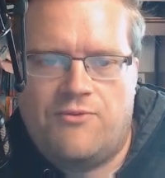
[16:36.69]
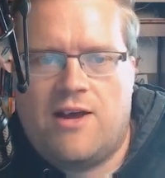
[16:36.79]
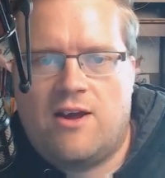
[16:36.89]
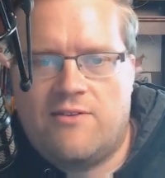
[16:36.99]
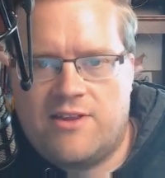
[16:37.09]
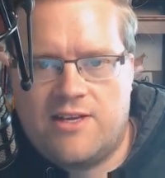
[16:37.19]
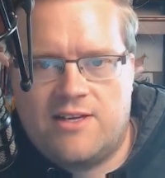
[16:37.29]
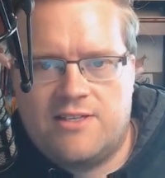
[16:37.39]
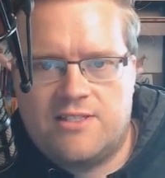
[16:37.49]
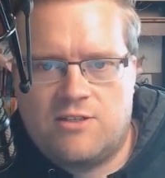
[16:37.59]
Now everything
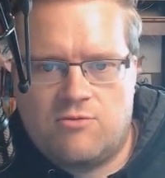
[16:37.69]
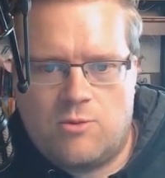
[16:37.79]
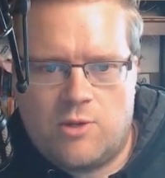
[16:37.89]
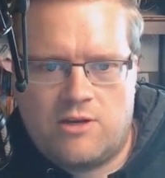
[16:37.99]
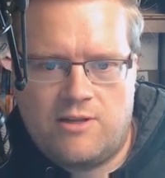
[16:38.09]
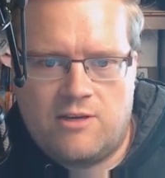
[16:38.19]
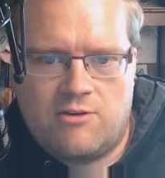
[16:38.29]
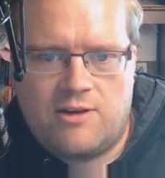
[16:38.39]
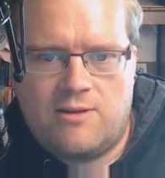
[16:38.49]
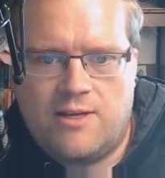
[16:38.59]
is working
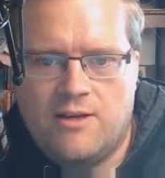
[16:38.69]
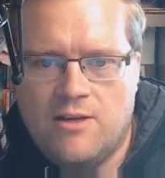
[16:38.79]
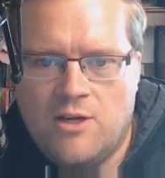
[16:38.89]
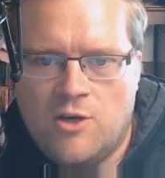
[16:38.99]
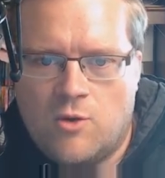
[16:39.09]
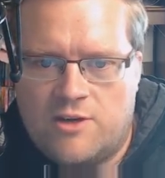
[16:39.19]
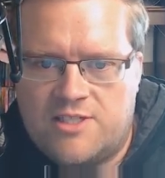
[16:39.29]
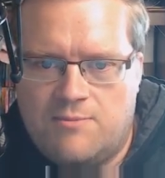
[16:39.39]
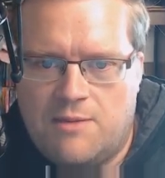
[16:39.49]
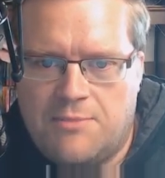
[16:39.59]
correctly. Our
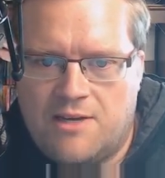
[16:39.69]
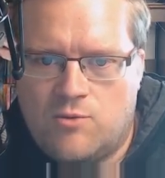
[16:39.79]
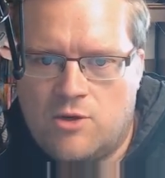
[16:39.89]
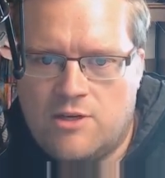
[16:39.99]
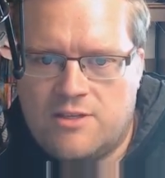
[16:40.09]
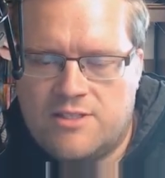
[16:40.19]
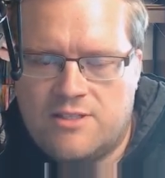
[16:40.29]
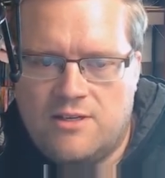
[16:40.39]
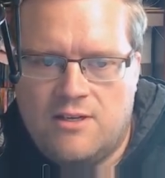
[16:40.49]
submit button works.